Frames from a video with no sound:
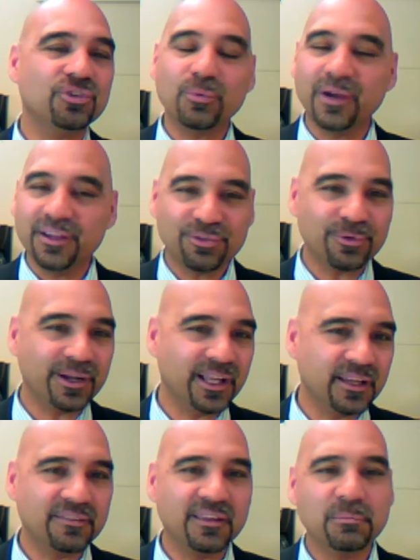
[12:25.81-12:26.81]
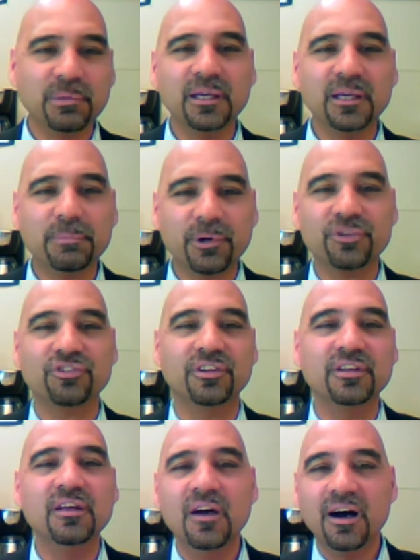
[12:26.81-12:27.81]
Don't BS your way
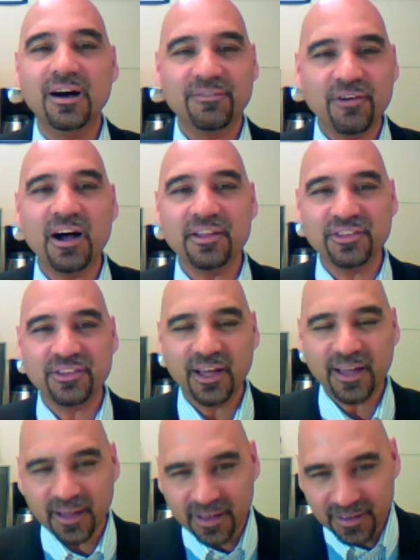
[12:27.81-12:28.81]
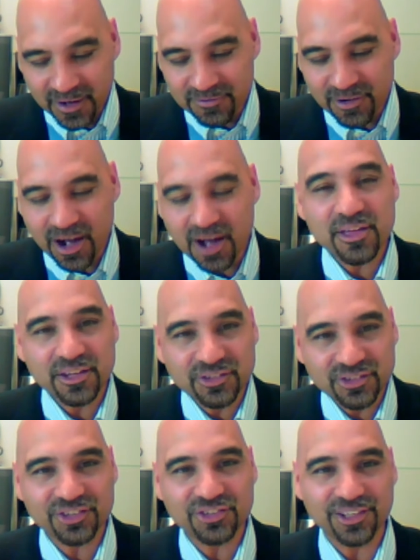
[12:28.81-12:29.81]
through anything. Be a person of
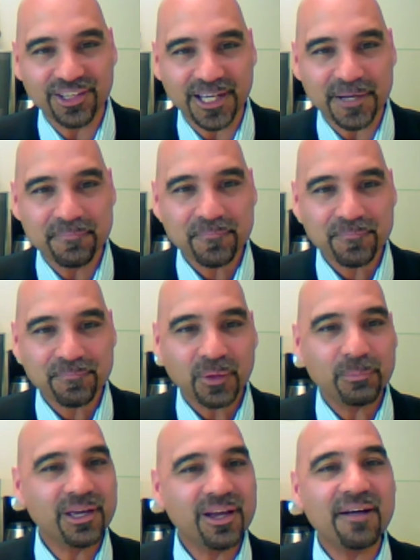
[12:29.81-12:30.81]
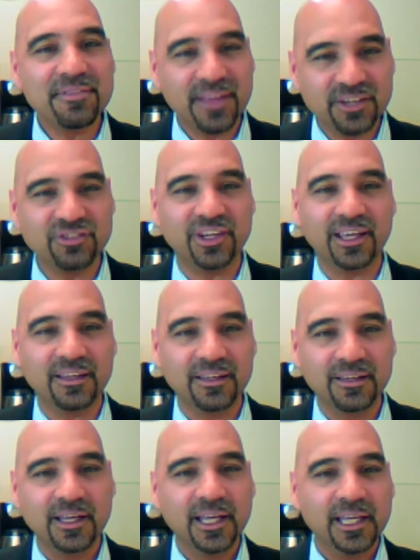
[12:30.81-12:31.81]
authenticity.
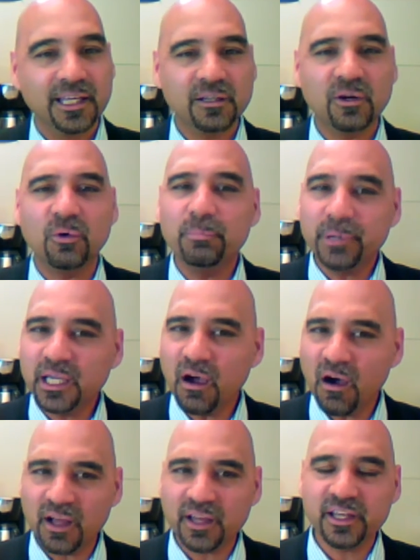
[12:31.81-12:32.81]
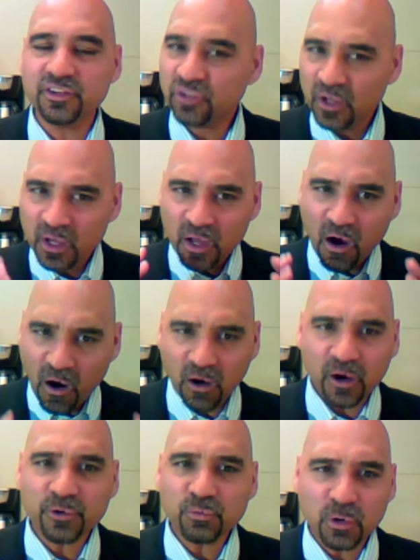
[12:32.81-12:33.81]
Be authentic.
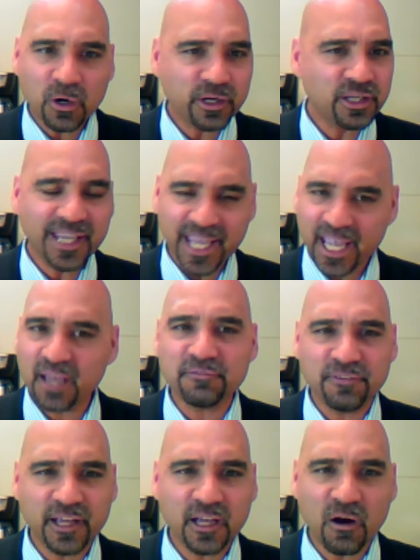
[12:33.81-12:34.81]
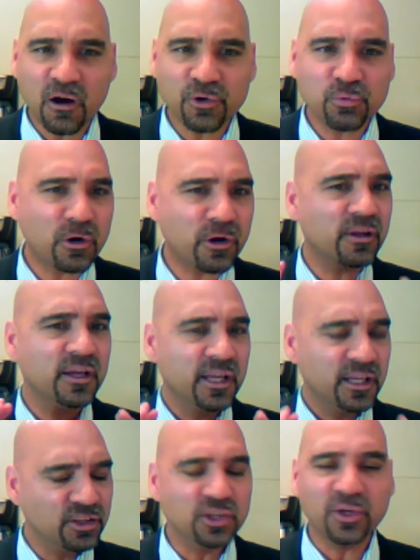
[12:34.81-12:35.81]
Be honest. Hard work. You
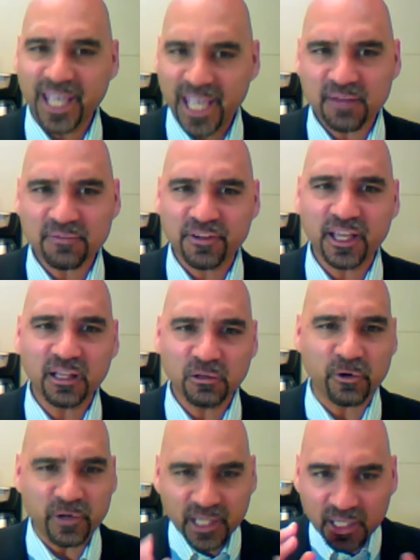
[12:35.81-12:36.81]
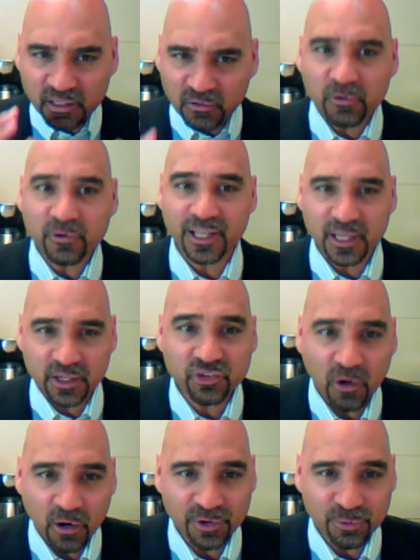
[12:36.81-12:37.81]
can't fake hard work. You can't
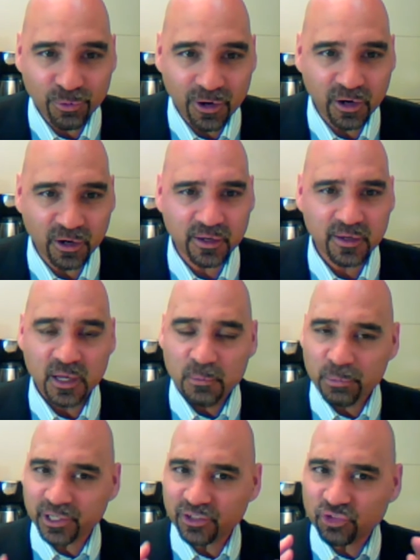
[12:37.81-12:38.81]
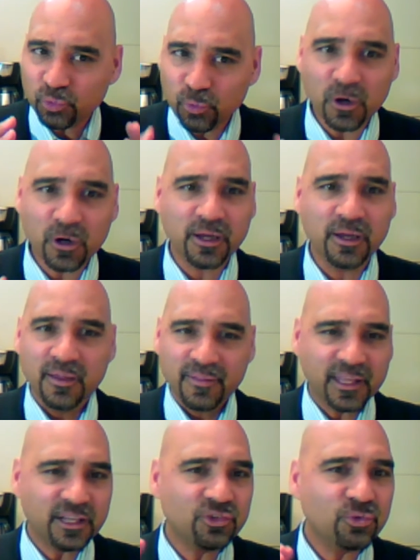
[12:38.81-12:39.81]
fake learning, and learning is hard work.
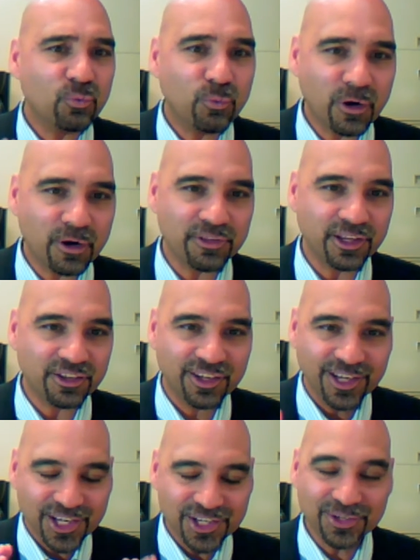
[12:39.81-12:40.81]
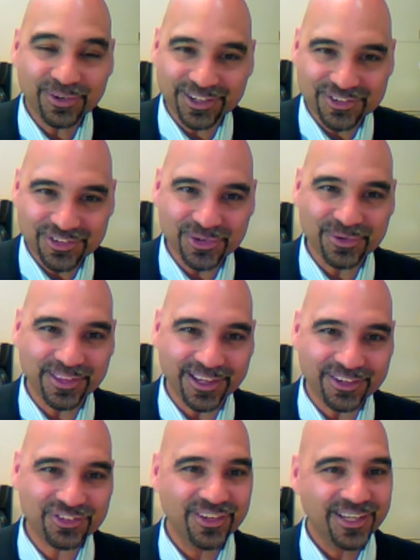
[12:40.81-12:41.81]
But it's work that is
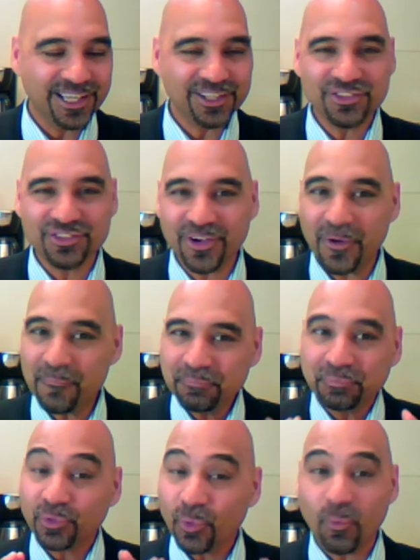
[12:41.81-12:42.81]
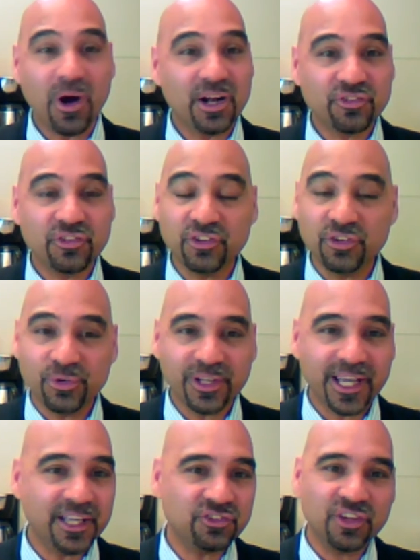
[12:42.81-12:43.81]
worth it. You can do this. And
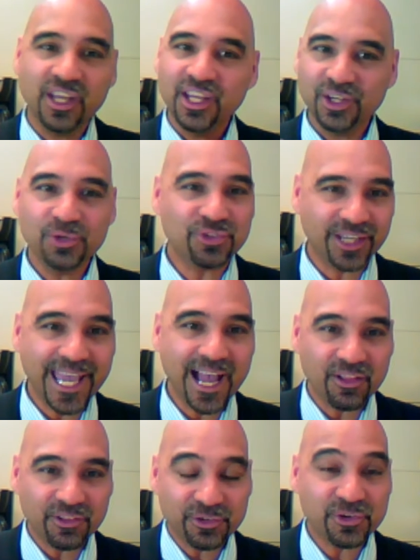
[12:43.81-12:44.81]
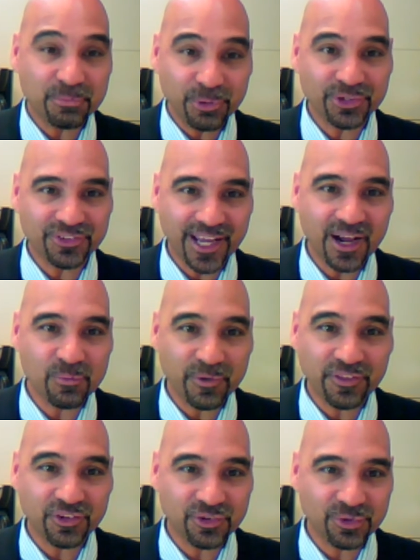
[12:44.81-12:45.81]
so watch the due dates.
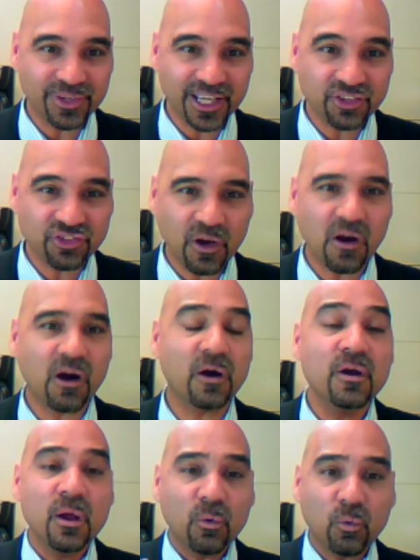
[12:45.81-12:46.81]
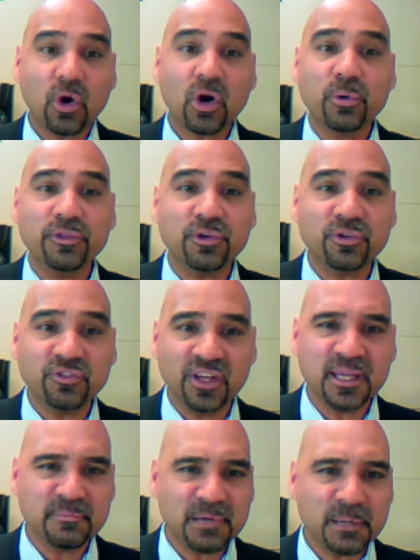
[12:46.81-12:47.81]
Use a calendar to put down what the due dates
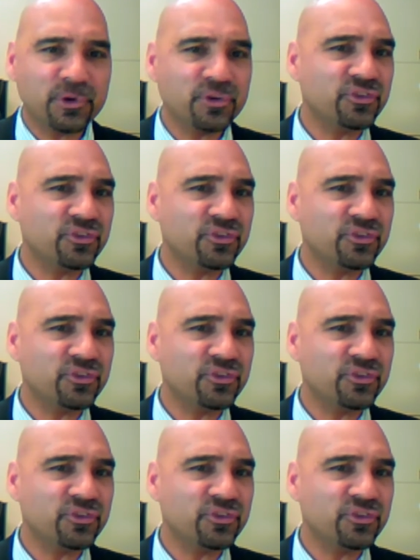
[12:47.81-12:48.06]
are.